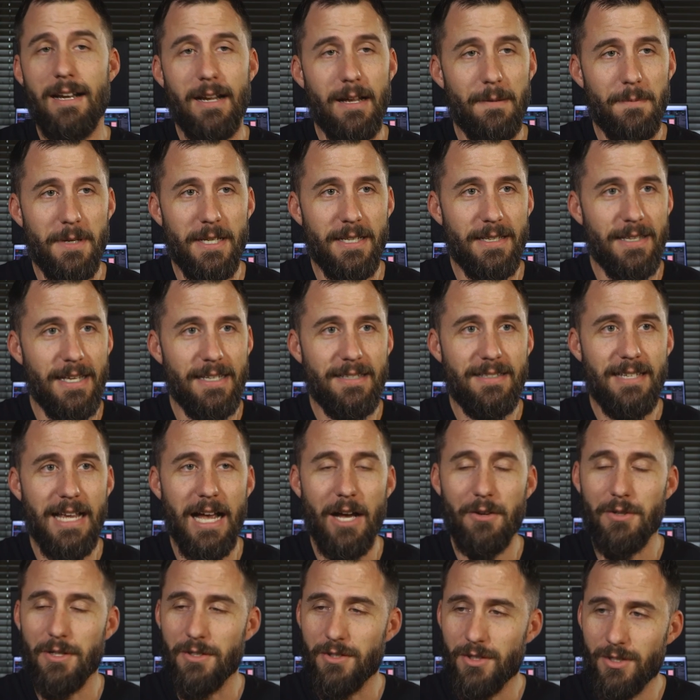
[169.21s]
I mean, they
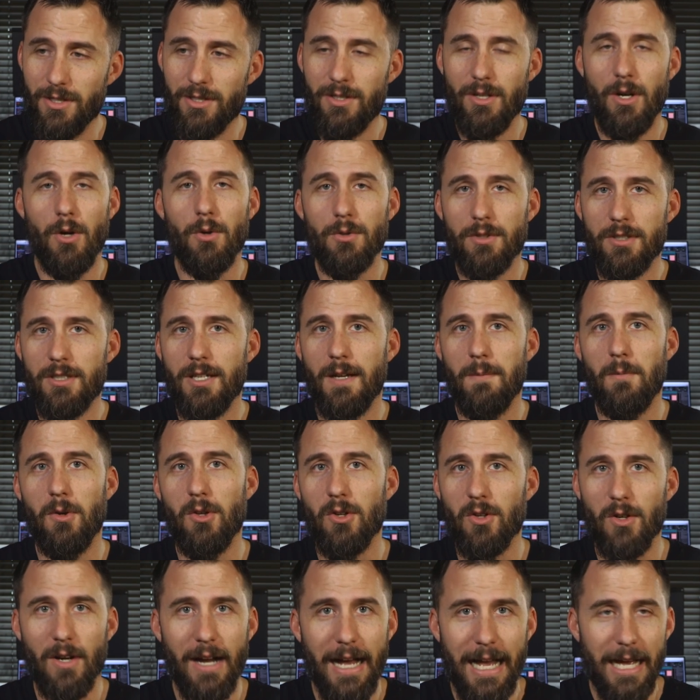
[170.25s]
sounded so
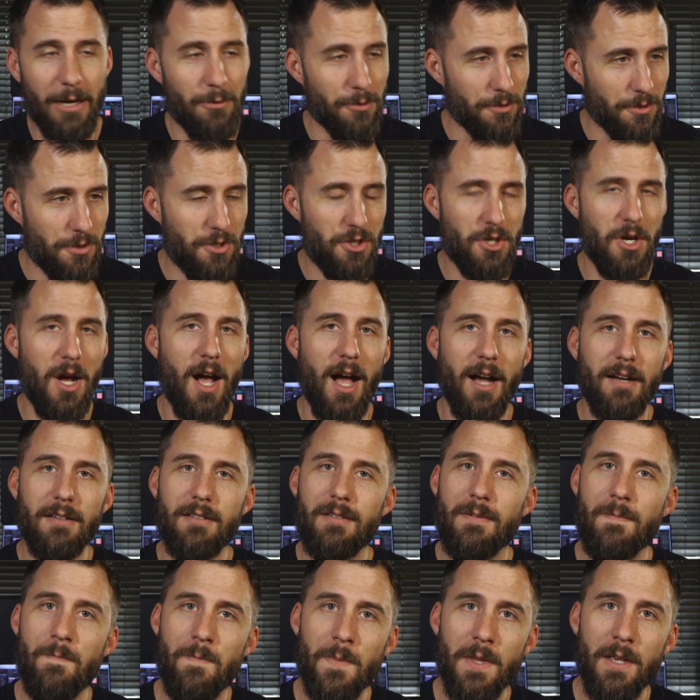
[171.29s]
similar, I was
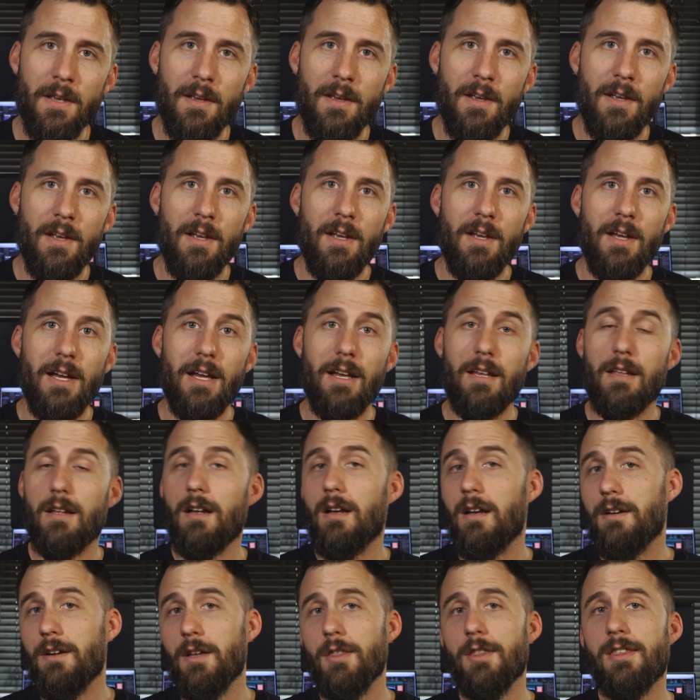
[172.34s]
shocked. And
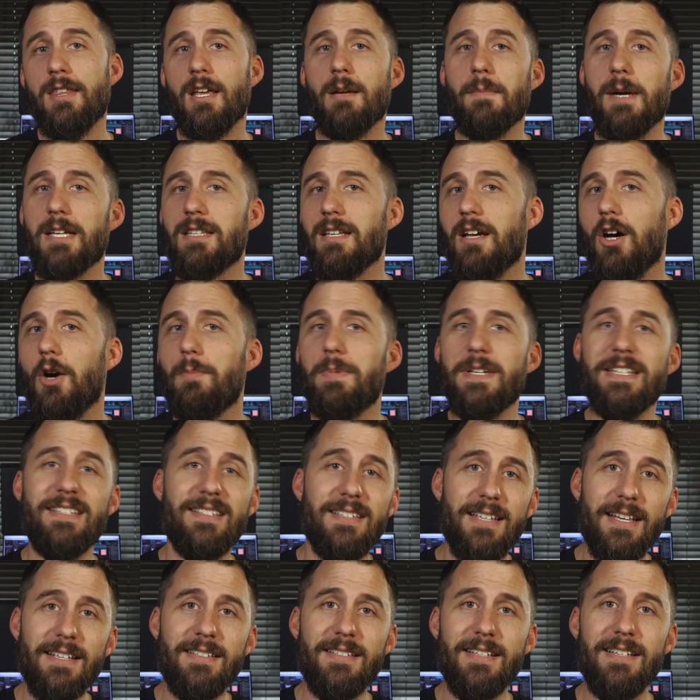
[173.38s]
another thing about the
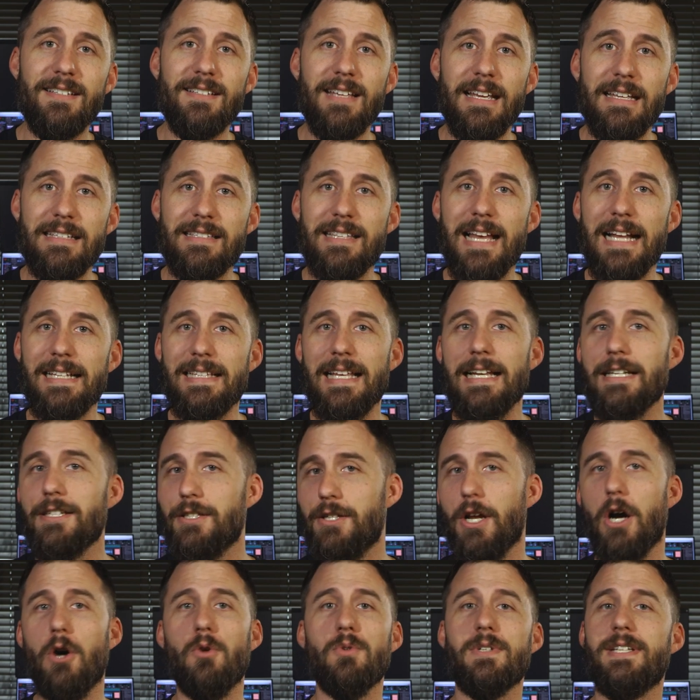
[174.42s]
LP-6s is that they
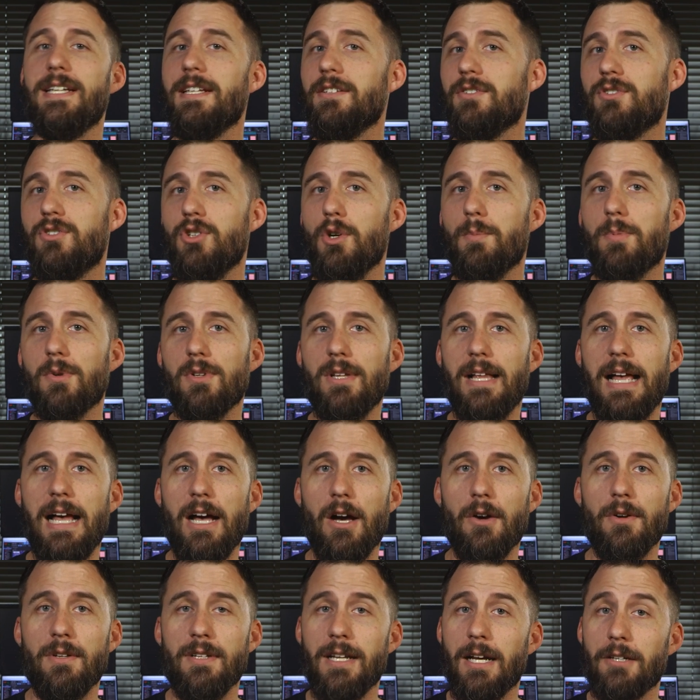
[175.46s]
don't get super
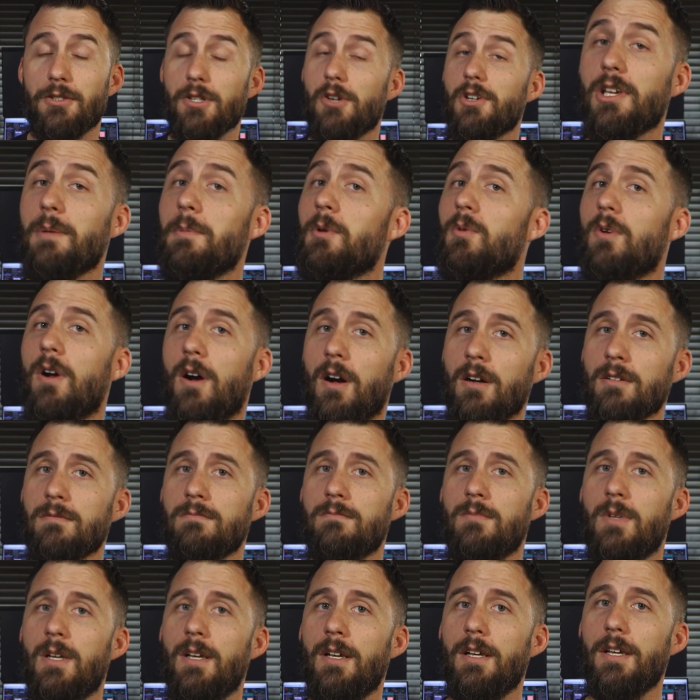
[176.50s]
loud. Now, don't get me wrong,
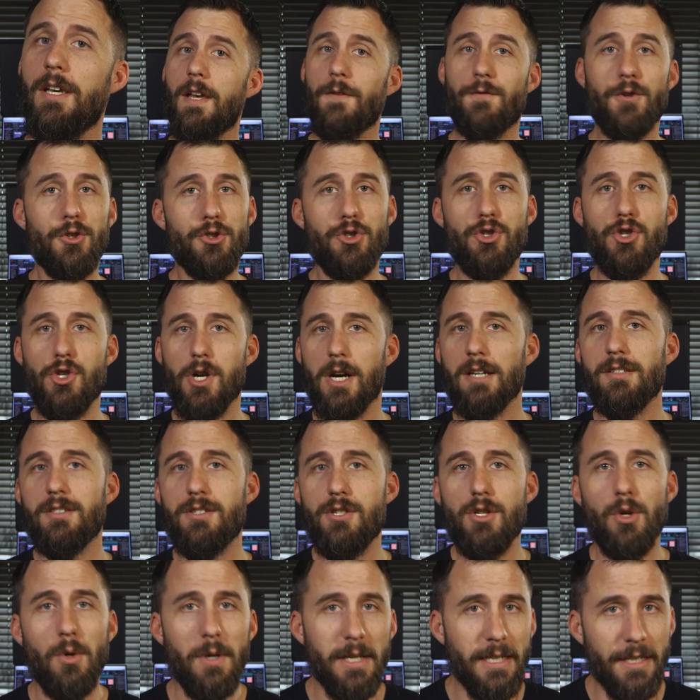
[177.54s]
if you're
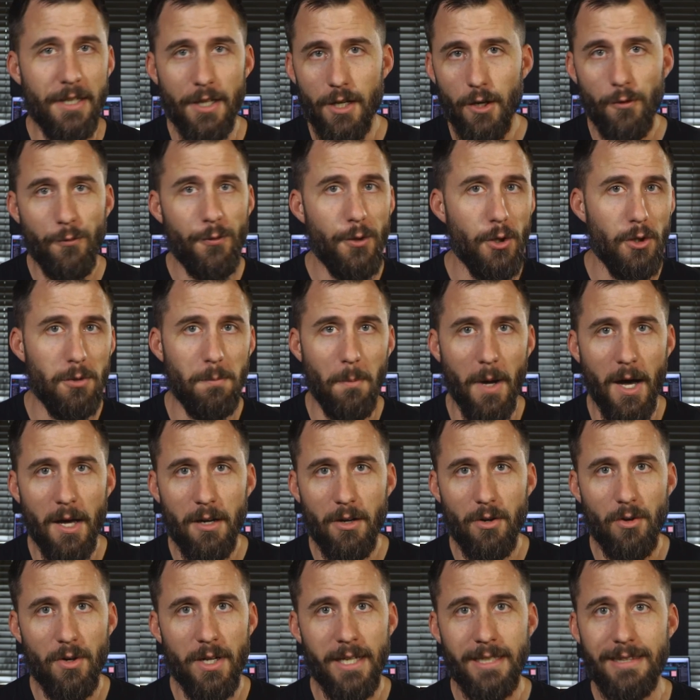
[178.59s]
just doing near-field
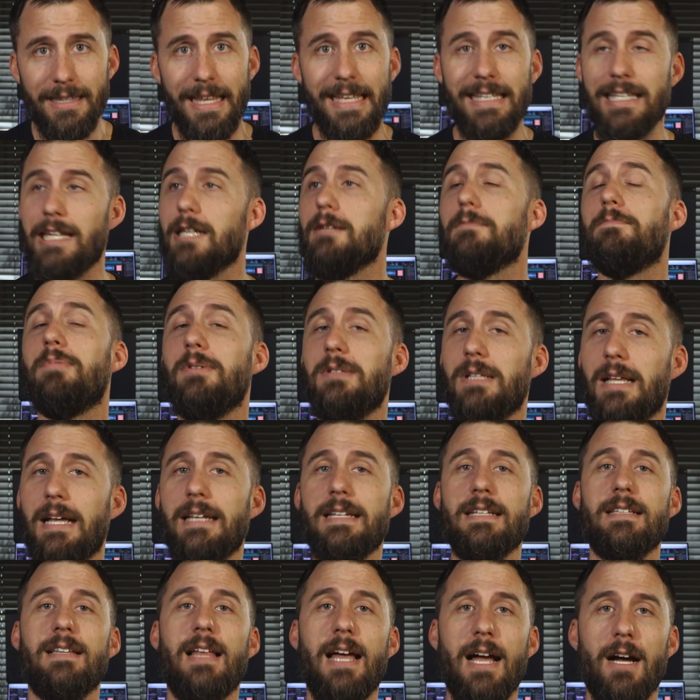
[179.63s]
monitoring, they get
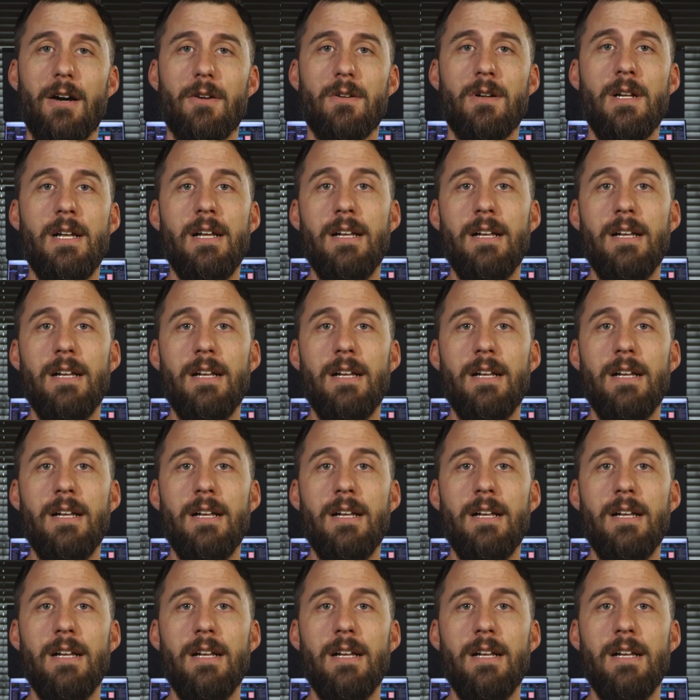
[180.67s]
plenty loud.